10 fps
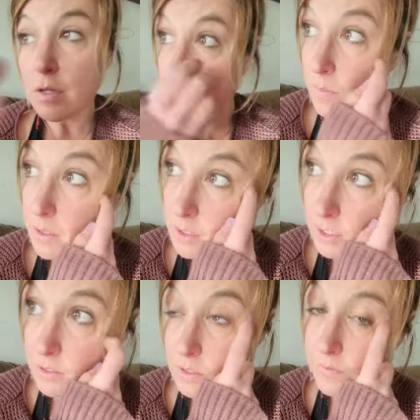So I'm gonna try
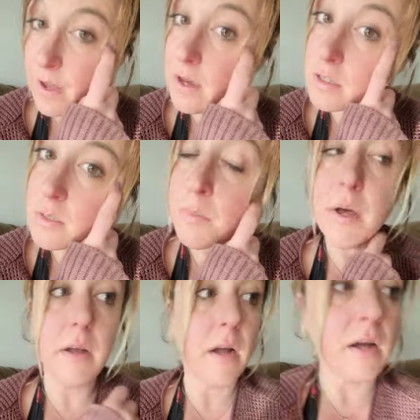to do this fast,
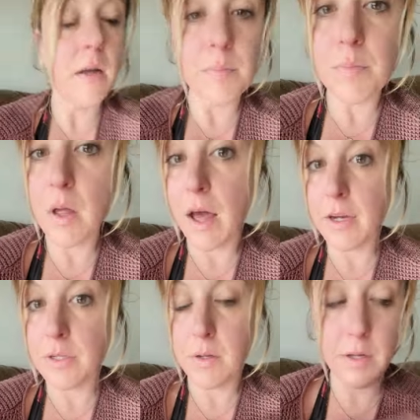but I
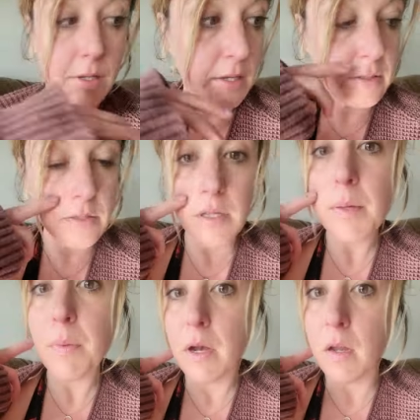actually had a good night's
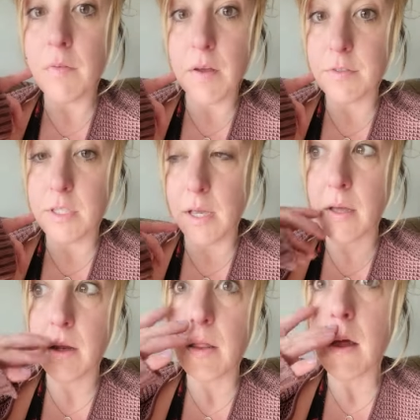sleep. I didn't even have to take
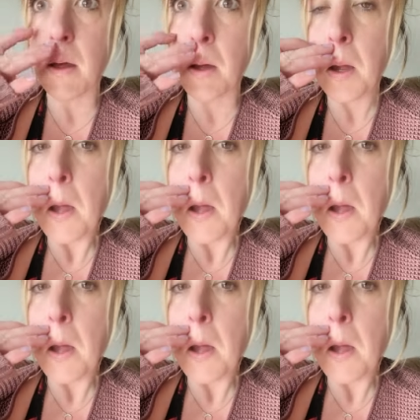anything.